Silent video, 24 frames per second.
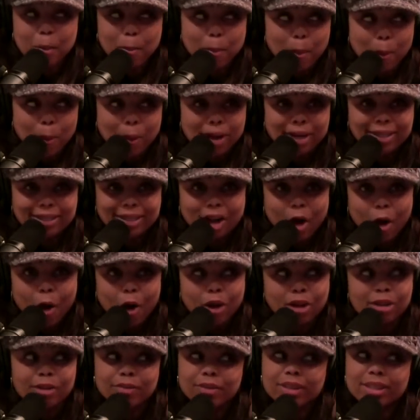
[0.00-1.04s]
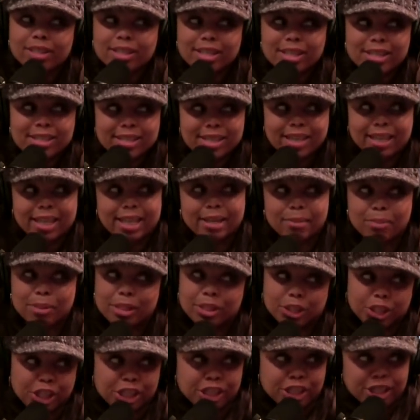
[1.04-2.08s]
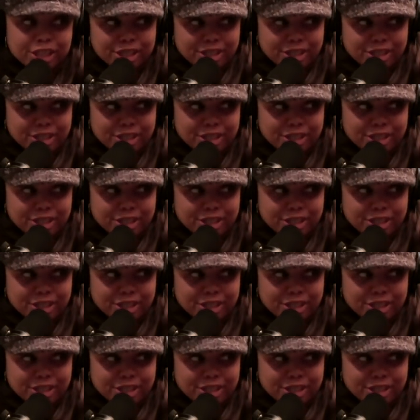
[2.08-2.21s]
At some point, all of it isn't going to be it's